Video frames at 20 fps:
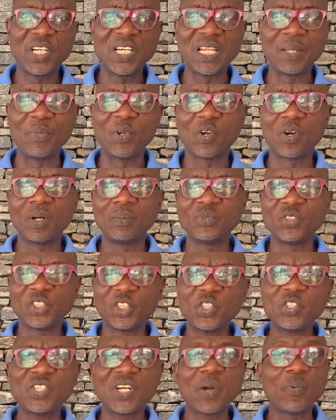They become
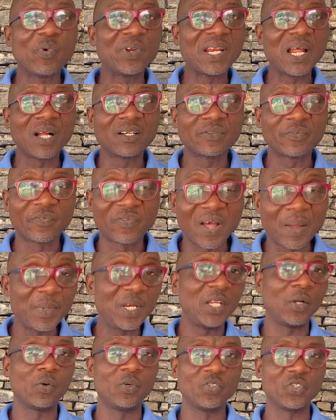children without family
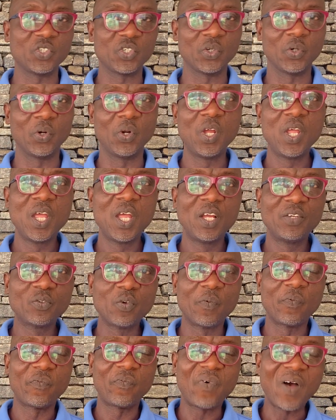control. So
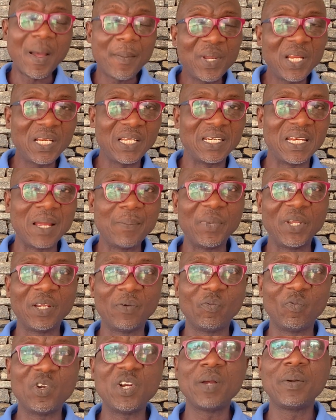family then
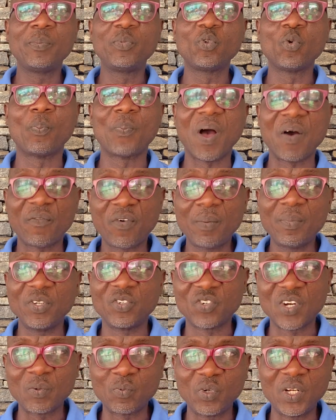will not be able to perform its
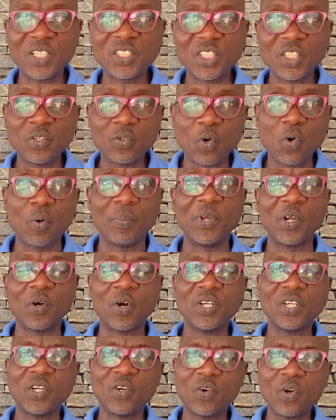regulatory role because
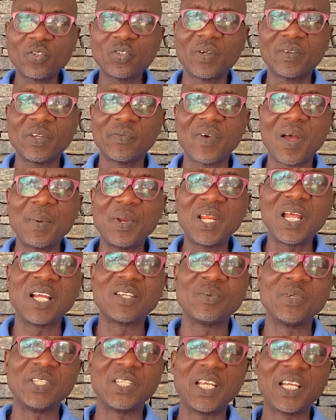the roles of the family has
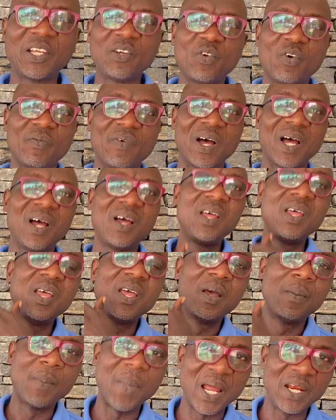been taken over
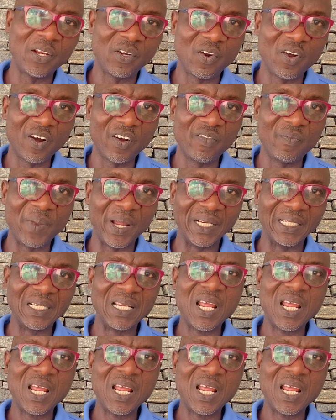by the government.